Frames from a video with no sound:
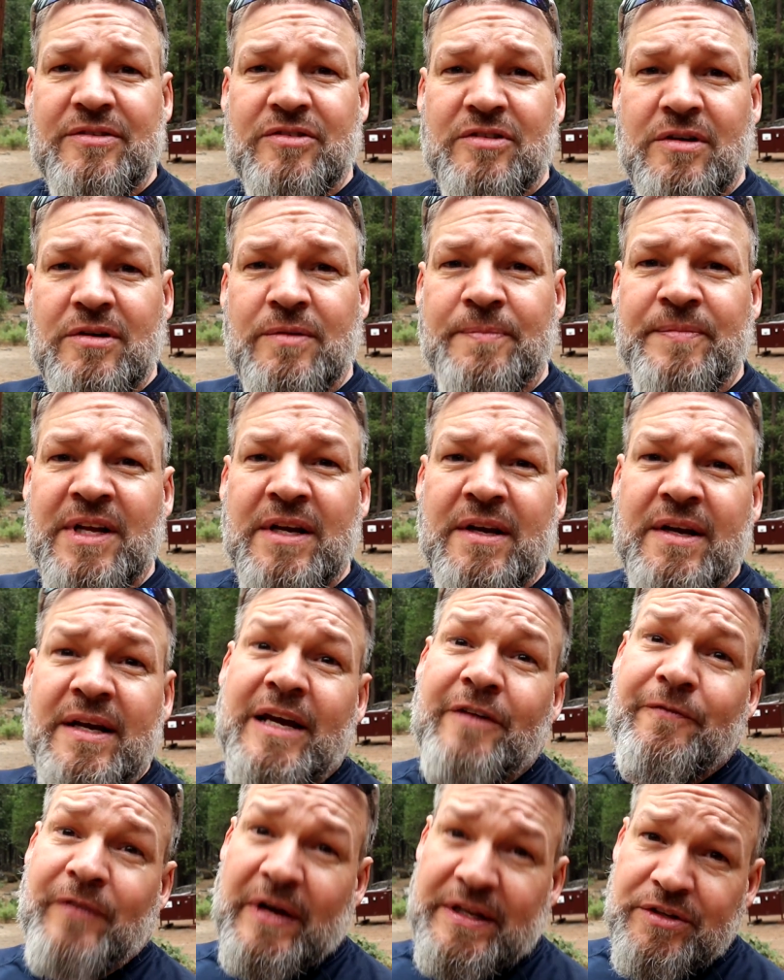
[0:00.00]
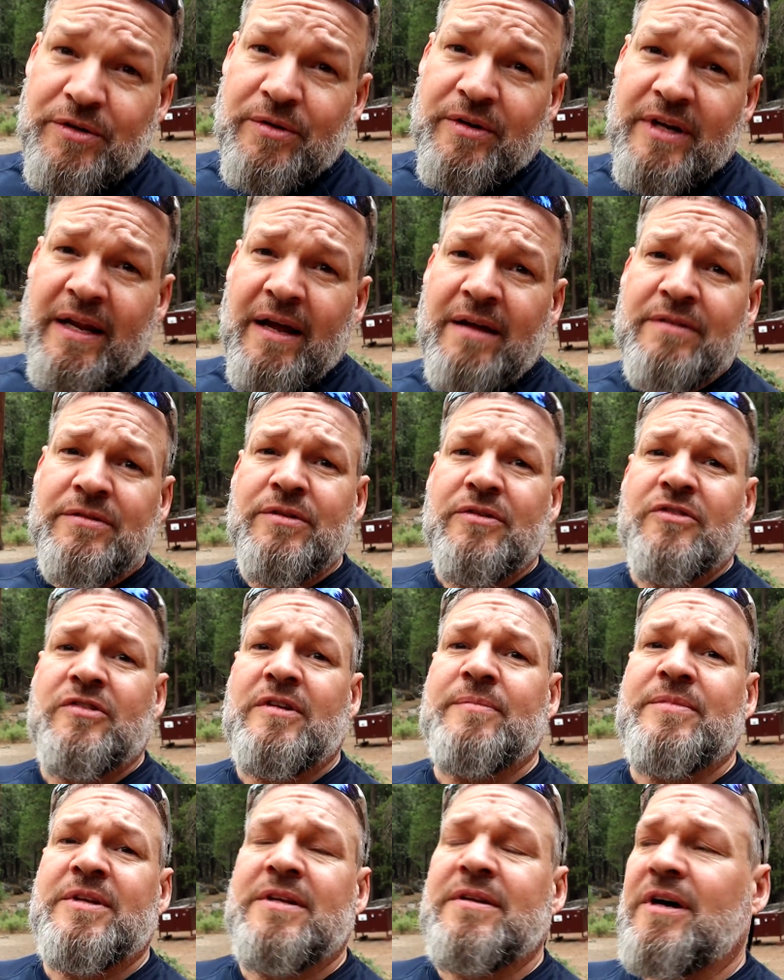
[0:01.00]
So if I do get out and do
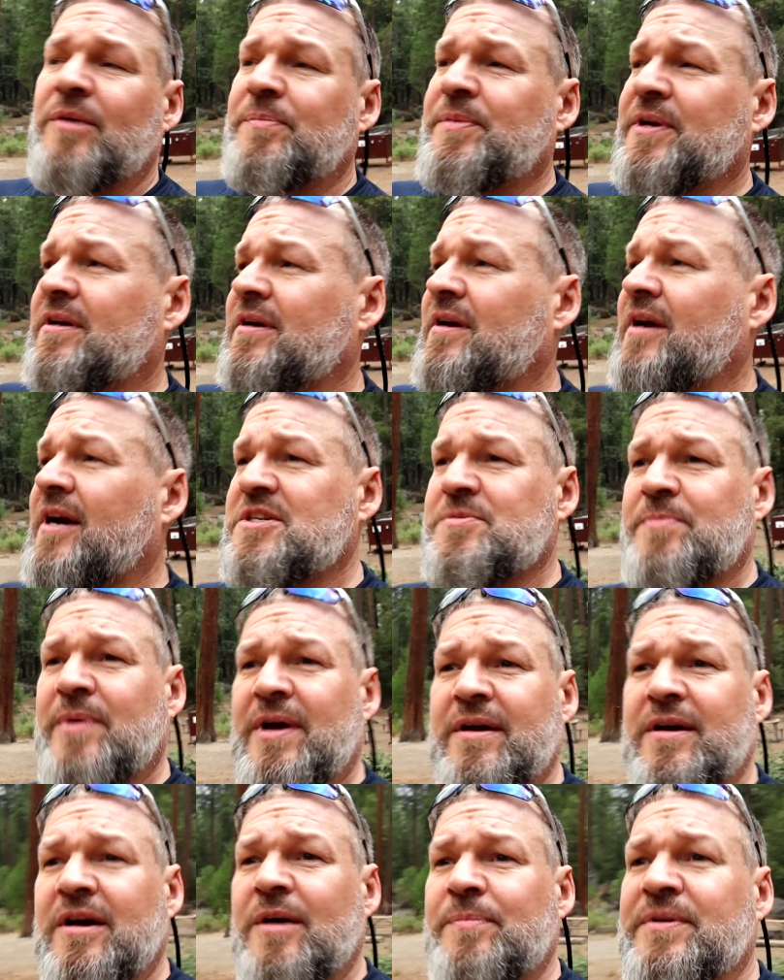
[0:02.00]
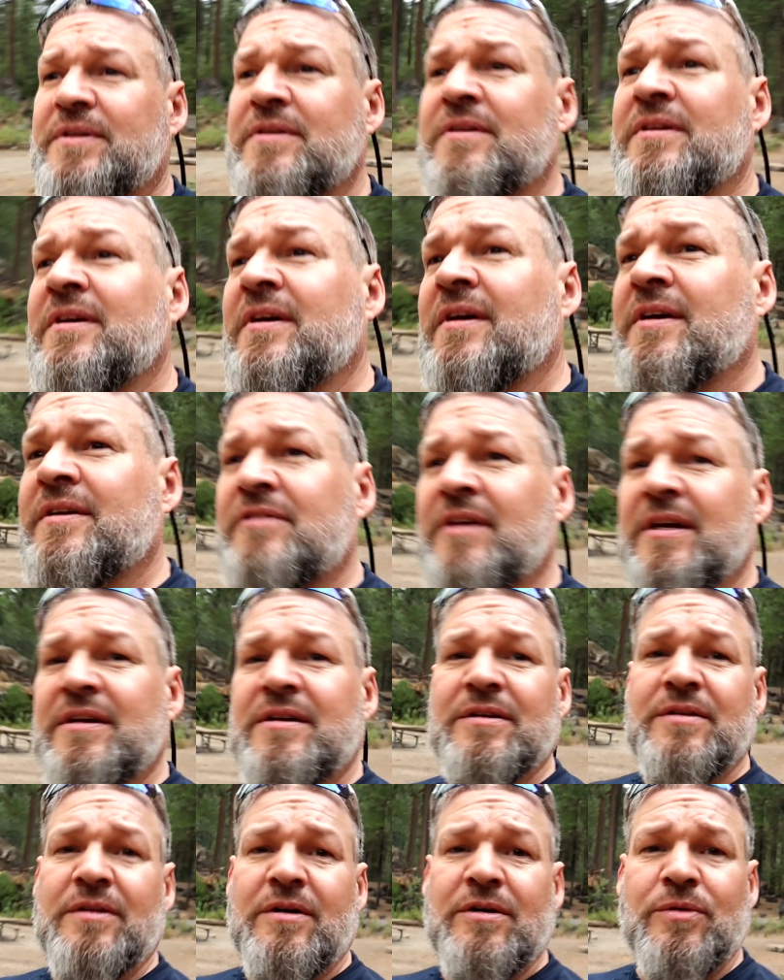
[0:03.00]
something, I'll pick you guys back up and
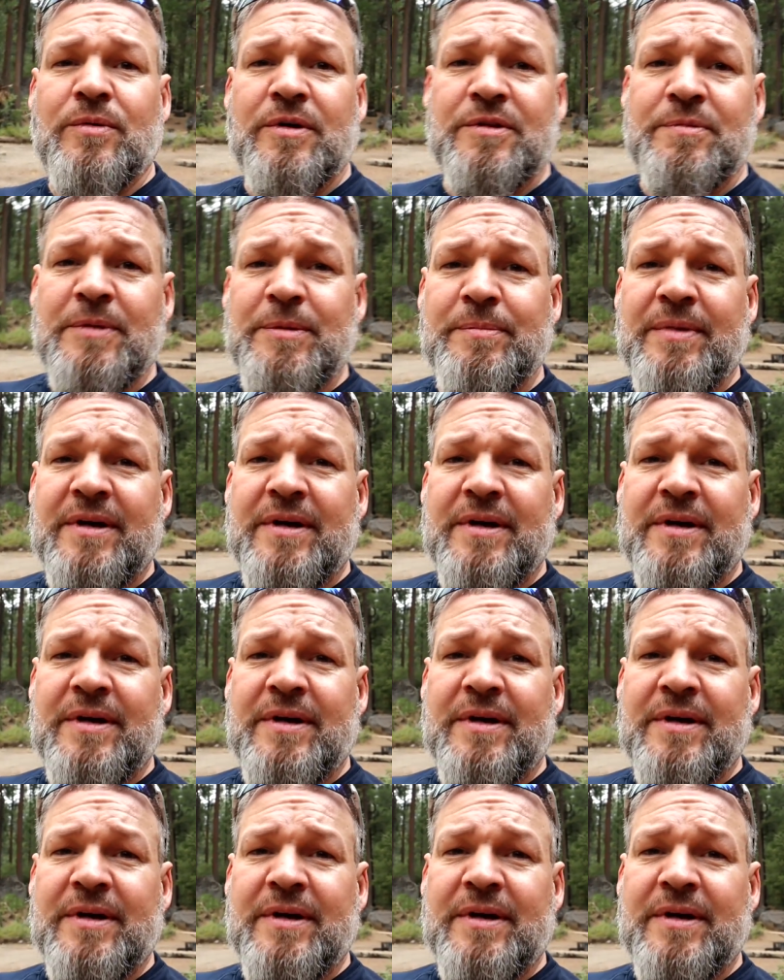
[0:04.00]
take you along with me.